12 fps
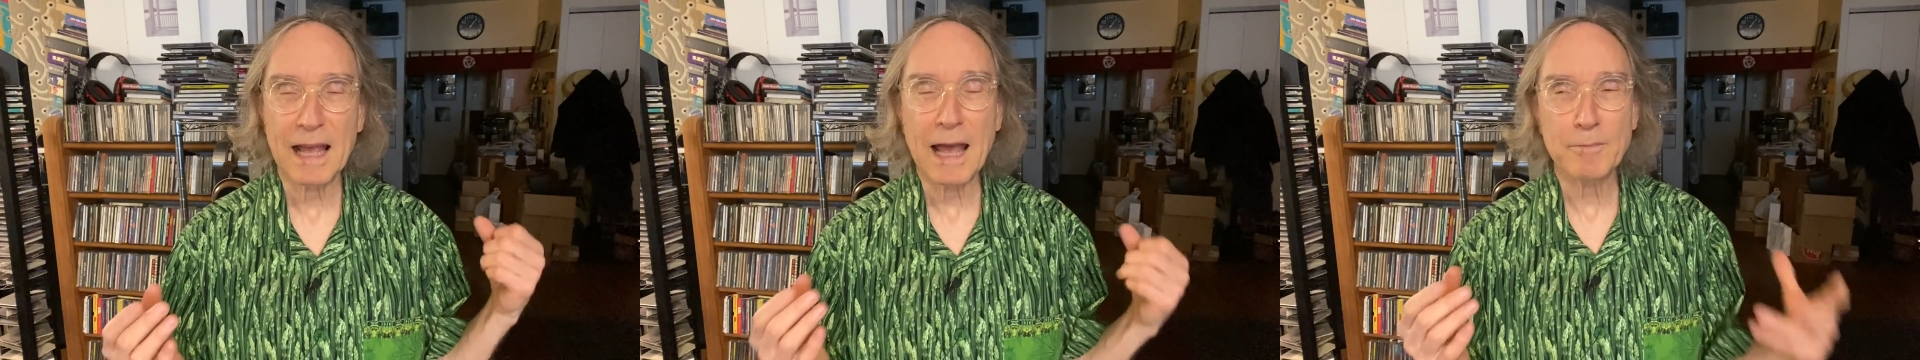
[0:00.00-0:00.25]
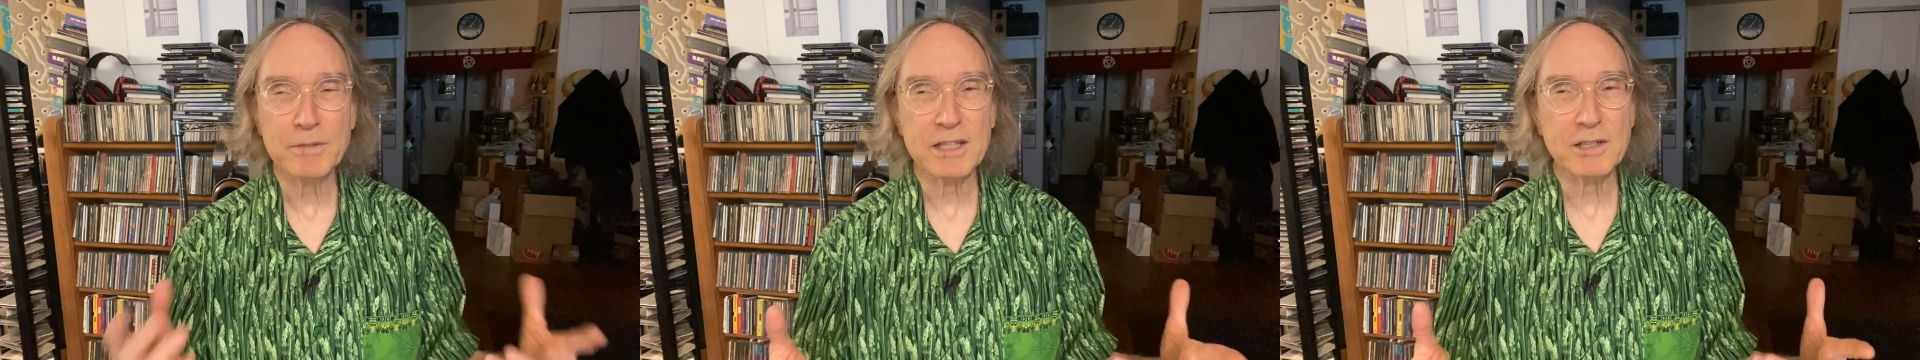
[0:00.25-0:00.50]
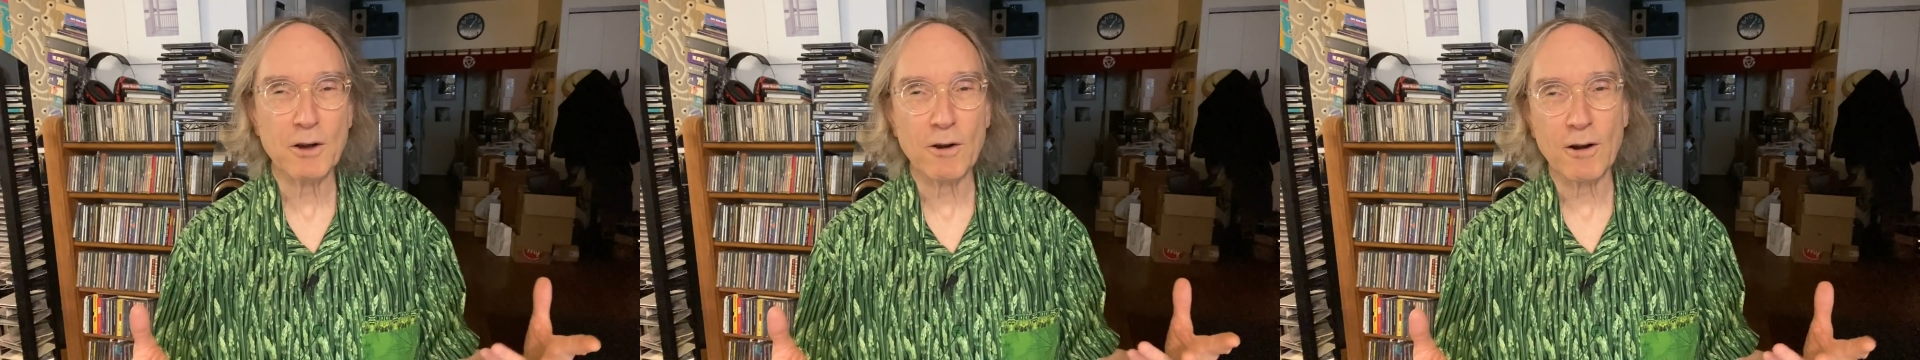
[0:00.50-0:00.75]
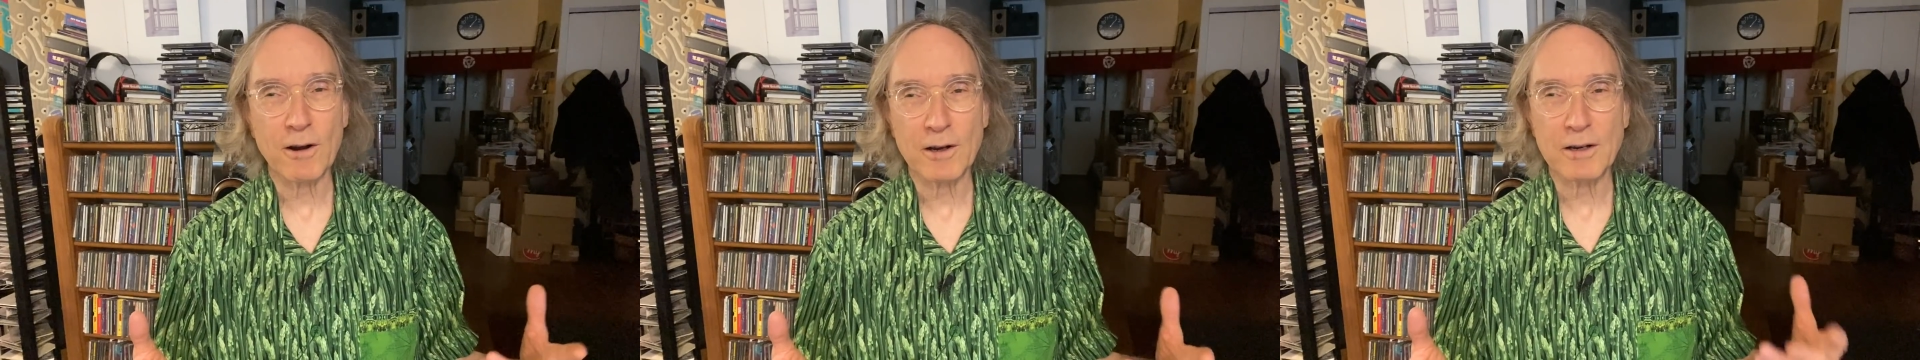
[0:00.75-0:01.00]

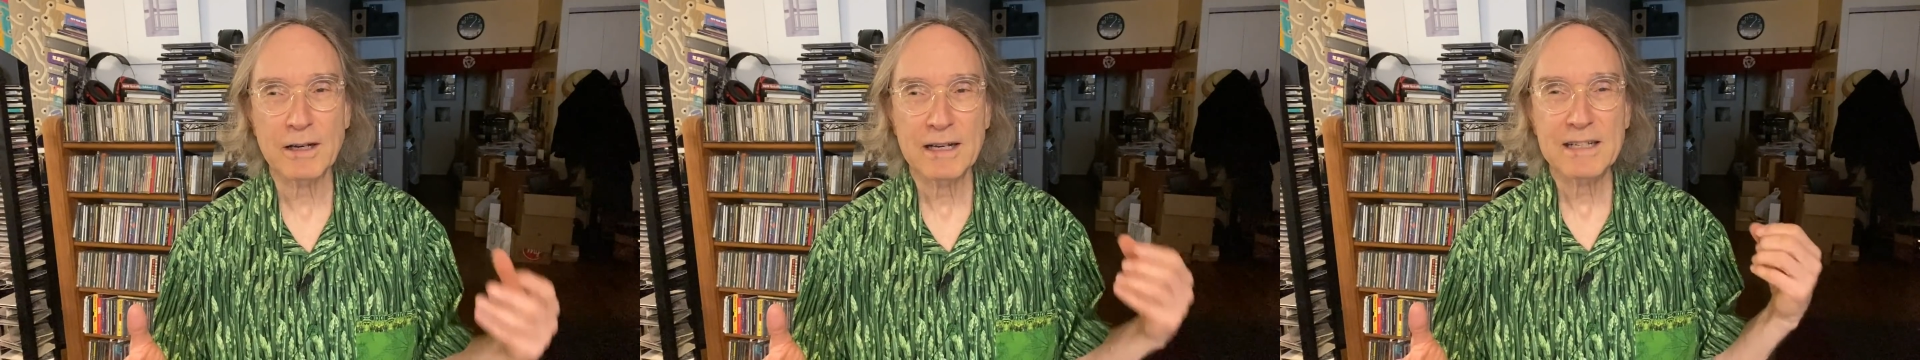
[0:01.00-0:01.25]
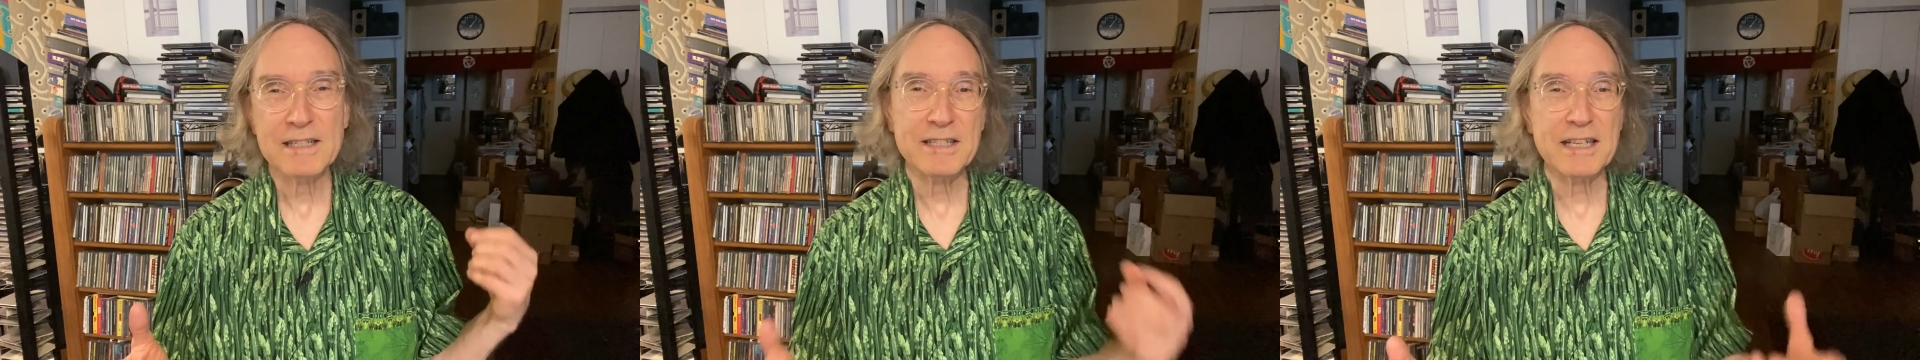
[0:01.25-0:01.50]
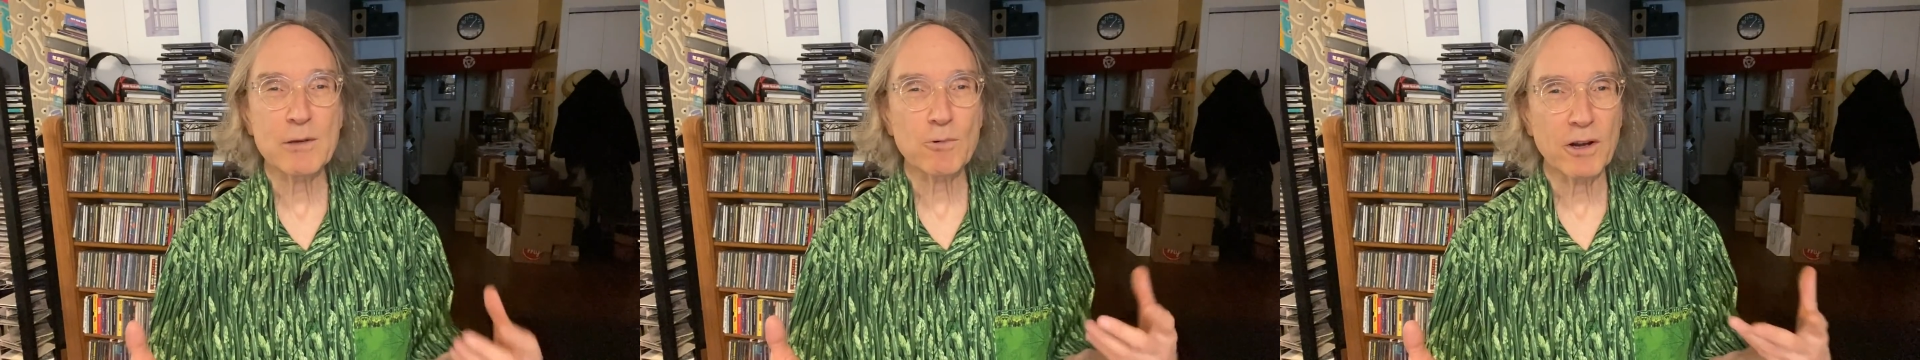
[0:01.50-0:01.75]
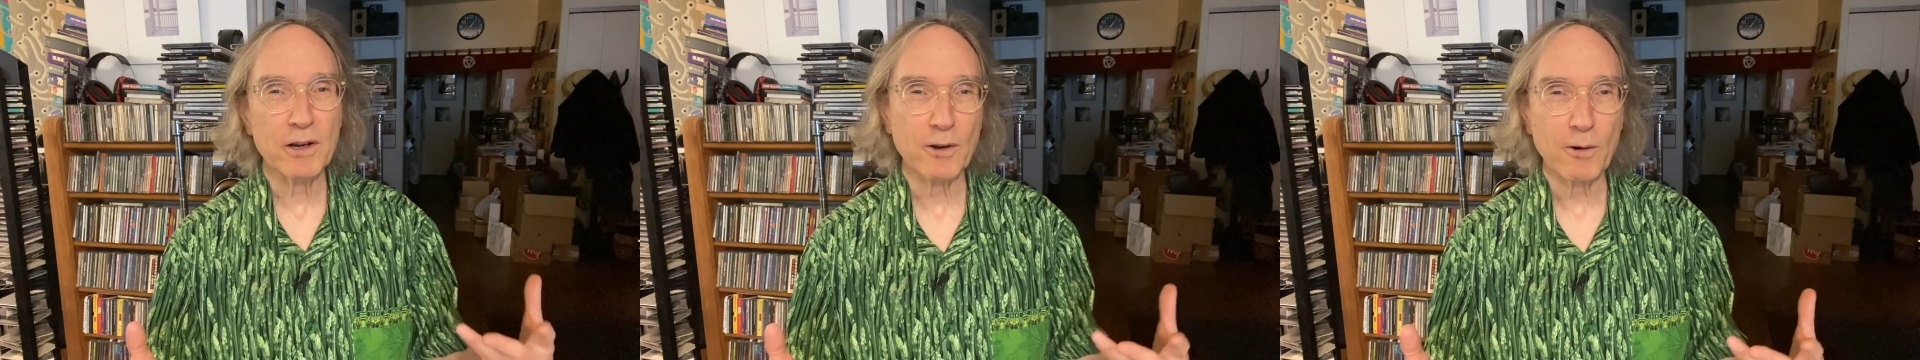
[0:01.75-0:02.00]
MDR
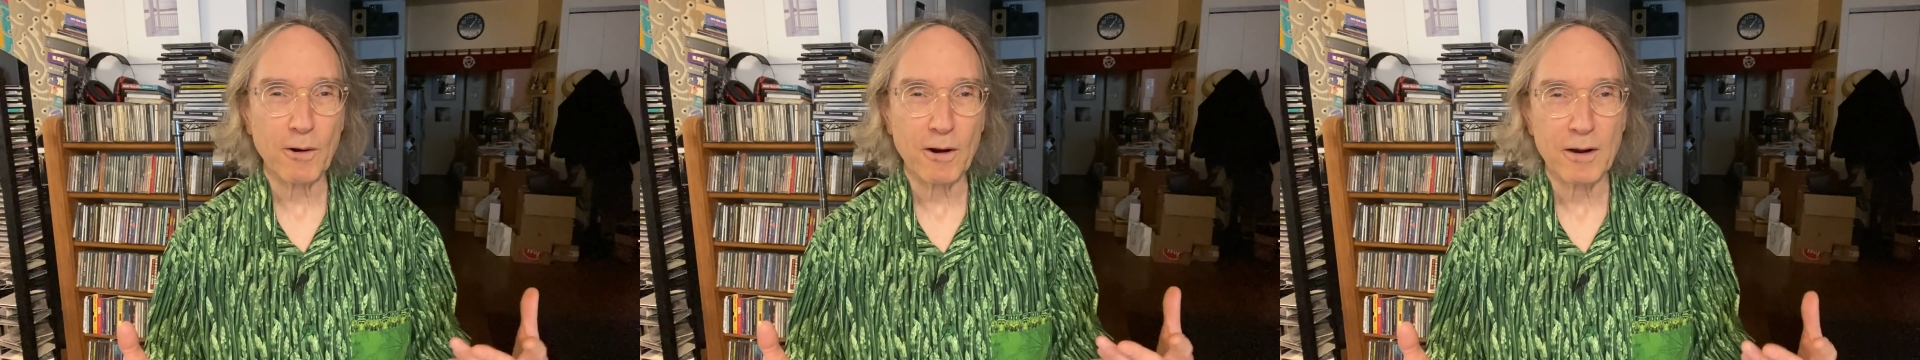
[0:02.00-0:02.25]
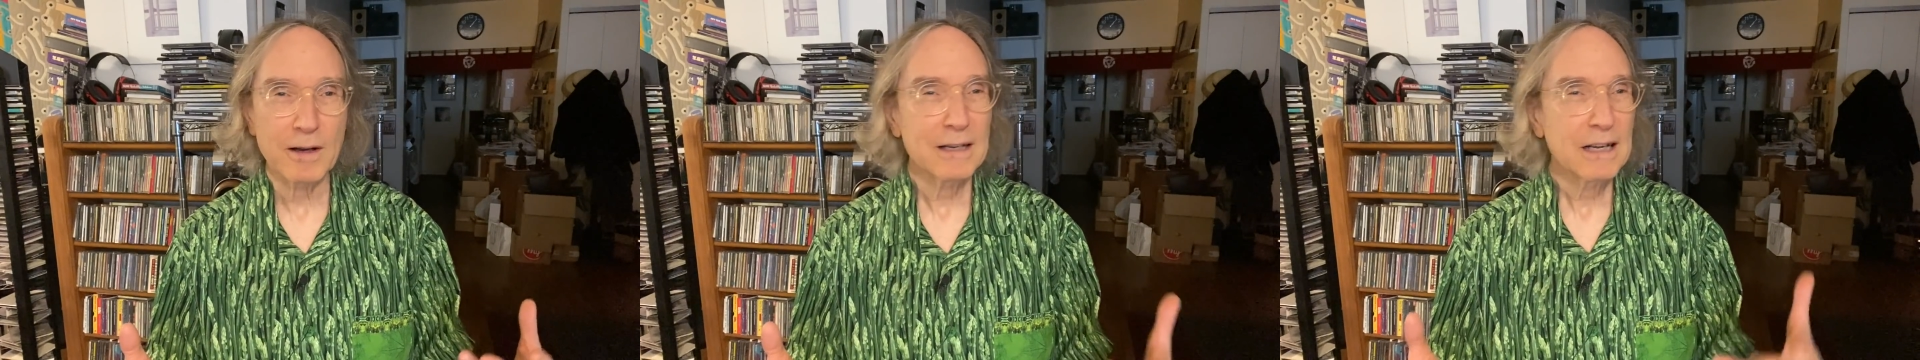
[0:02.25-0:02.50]
Z1R.